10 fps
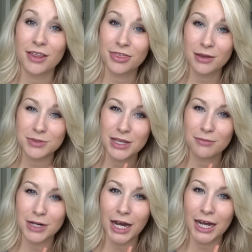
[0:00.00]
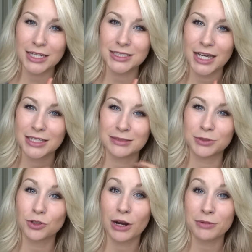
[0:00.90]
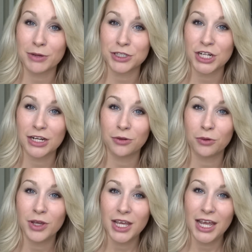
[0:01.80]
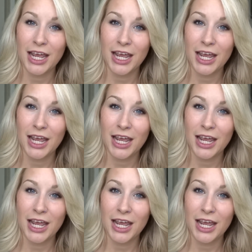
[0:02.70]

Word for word: it a thumbs up guys and subscribe to my channel,